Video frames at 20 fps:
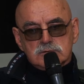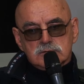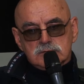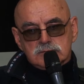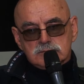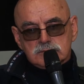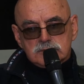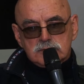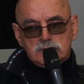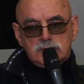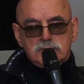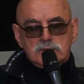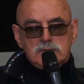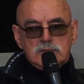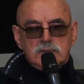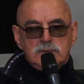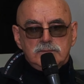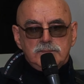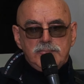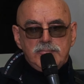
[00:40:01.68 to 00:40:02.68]
uh,
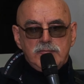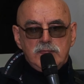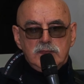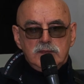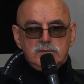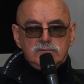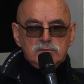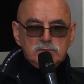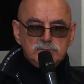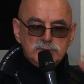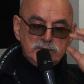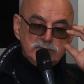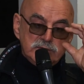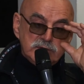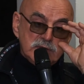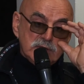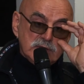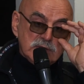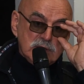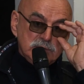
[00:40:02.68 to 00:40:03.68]

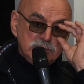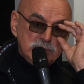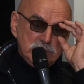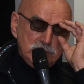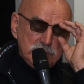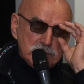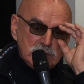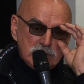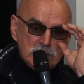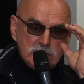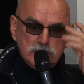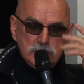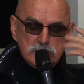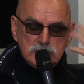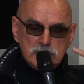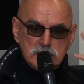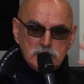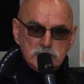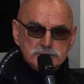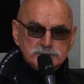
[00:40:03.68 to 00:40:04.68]
um, there
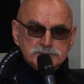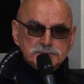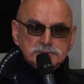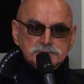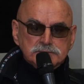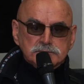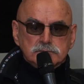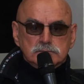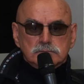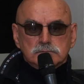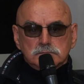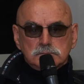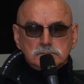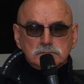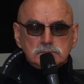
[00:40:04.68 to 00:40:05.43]
were uh,